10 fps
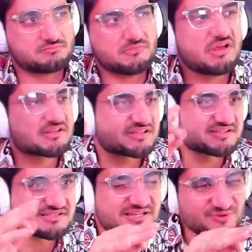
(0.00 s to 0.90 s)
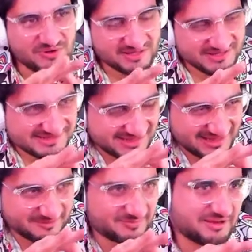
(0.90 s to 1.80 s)
I was gonna say, what is
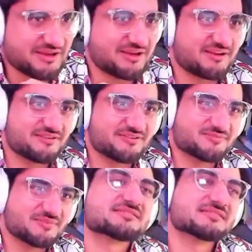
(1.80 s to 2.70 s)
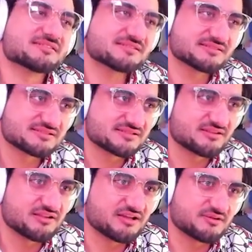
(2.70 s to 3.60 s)
that behind him? It's in the
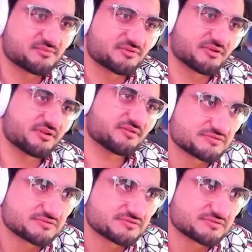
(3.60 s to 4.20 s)
library.